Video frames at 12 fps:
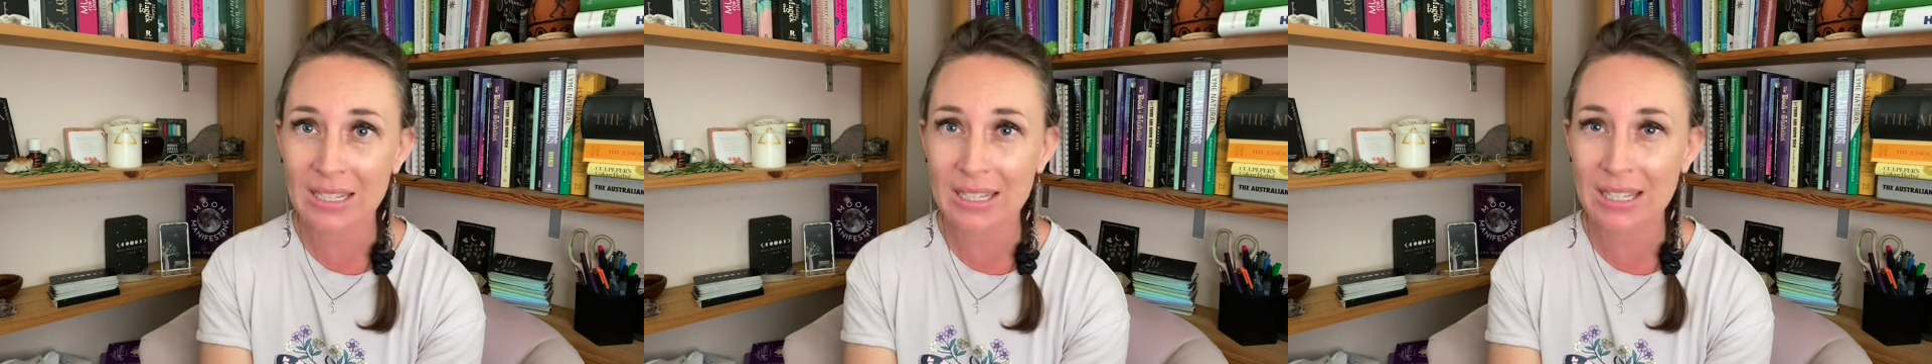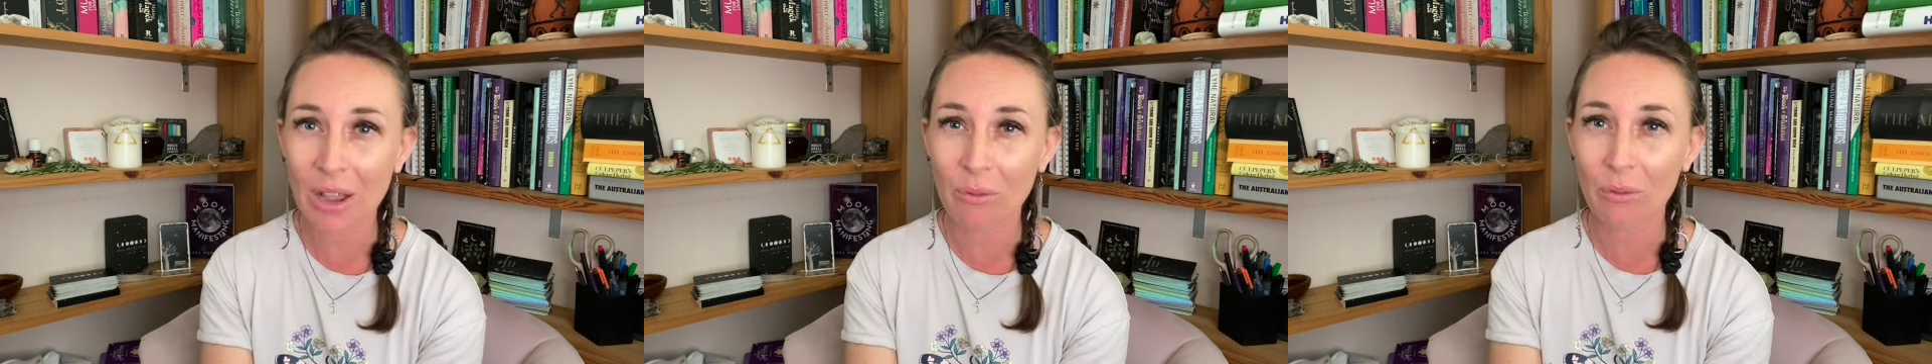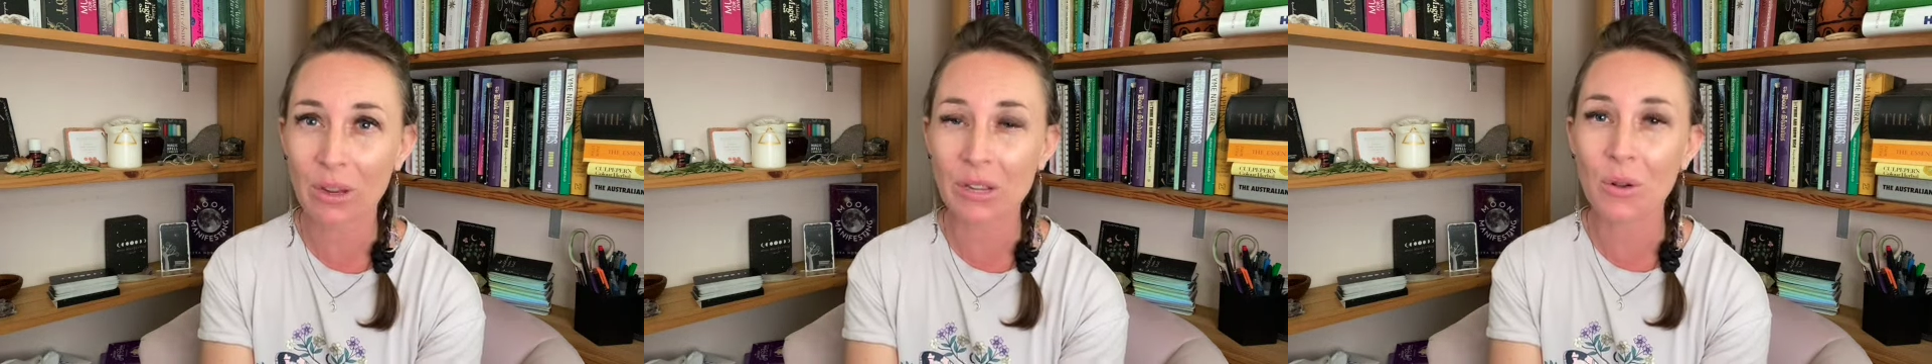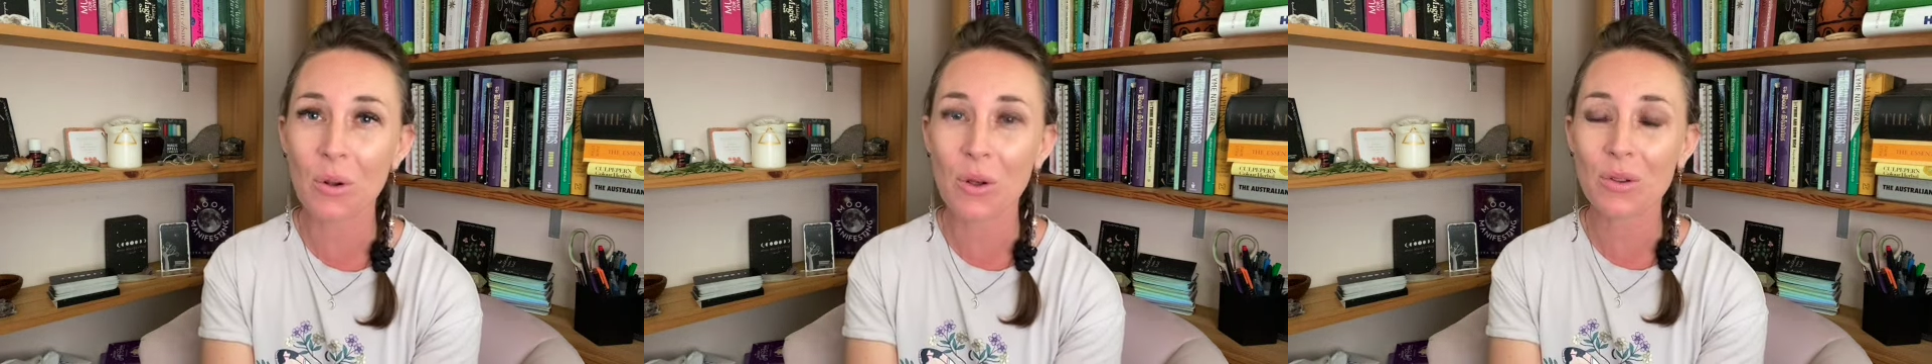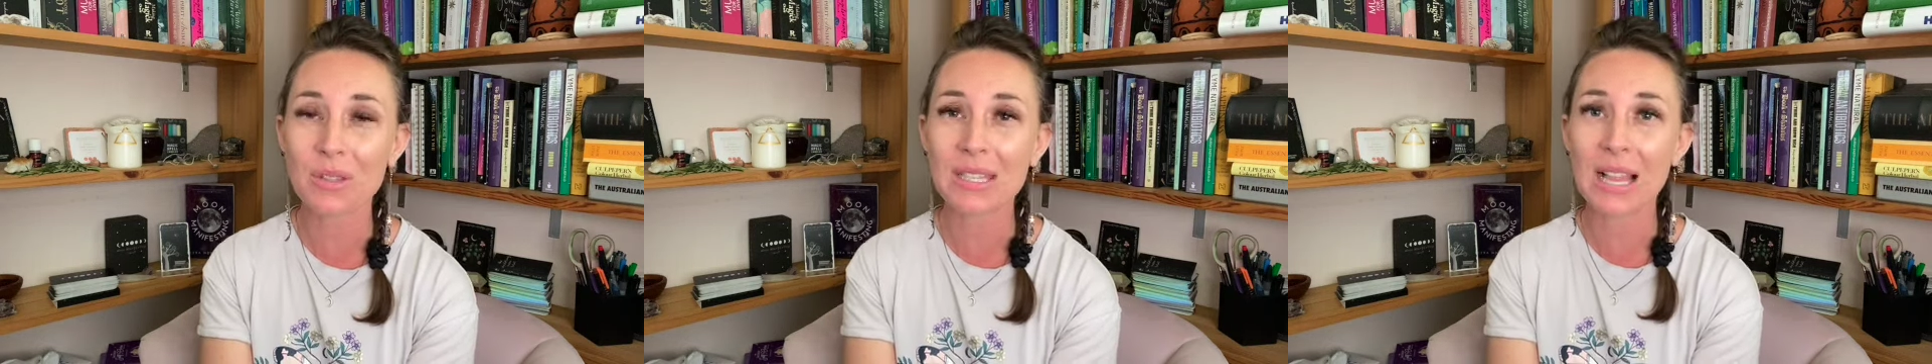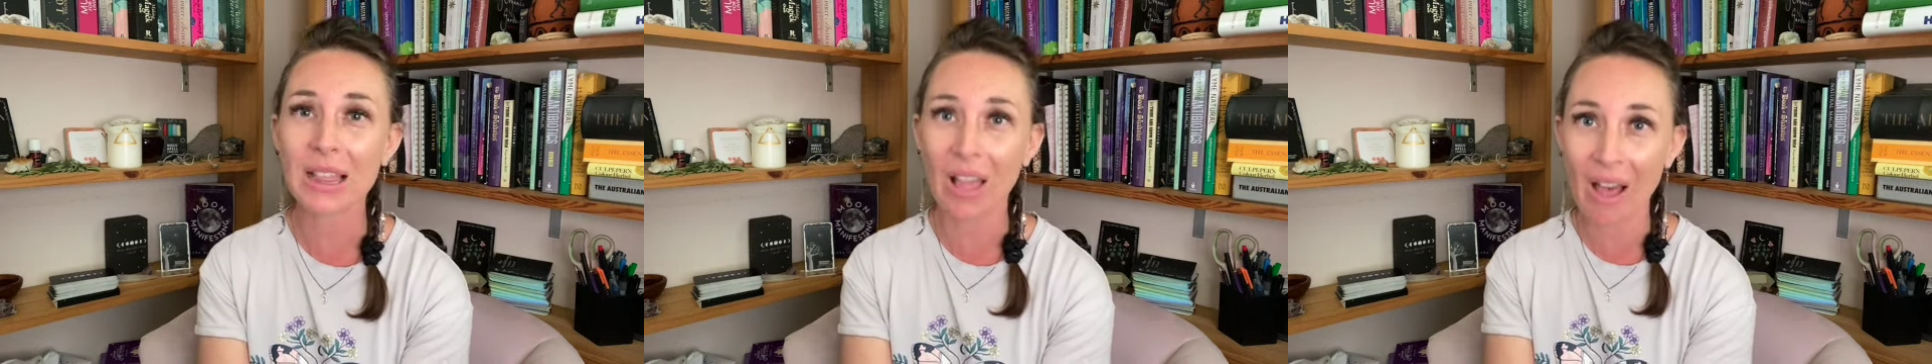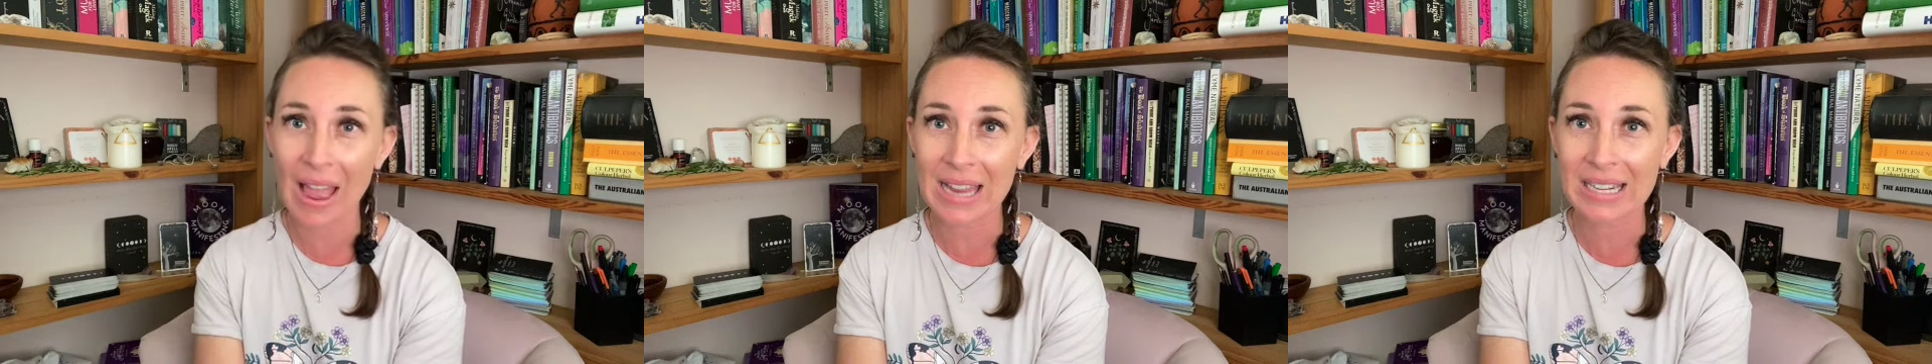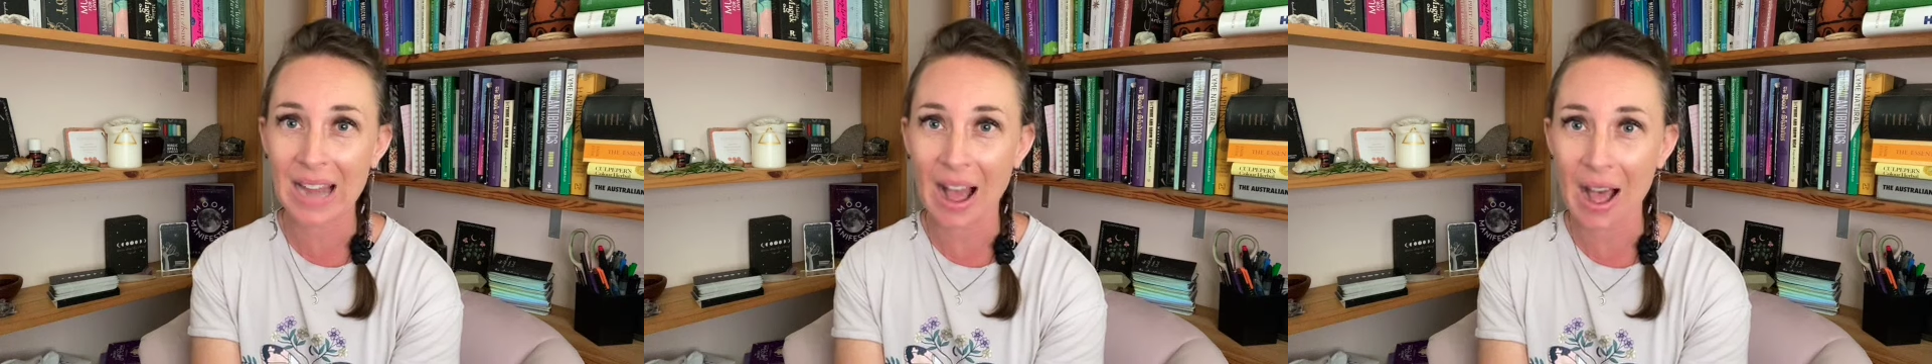discovery calls
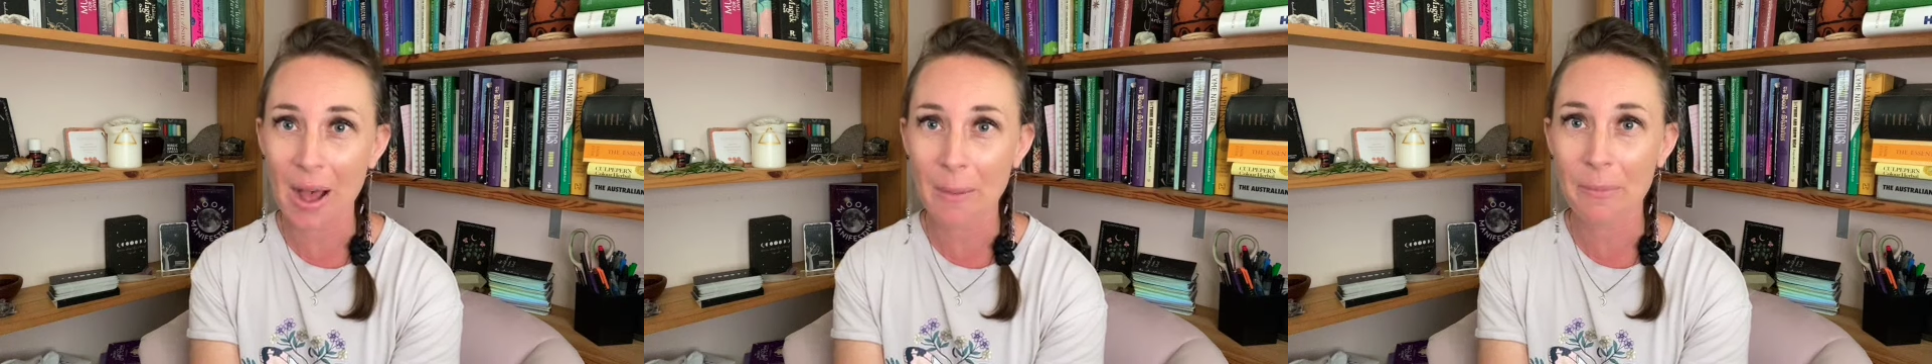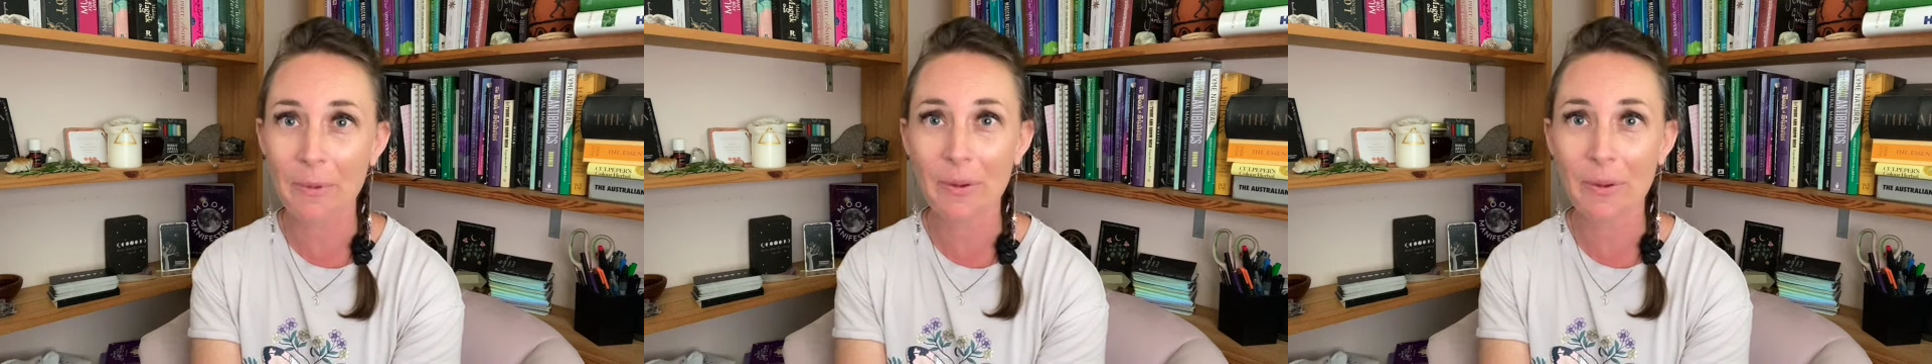lined up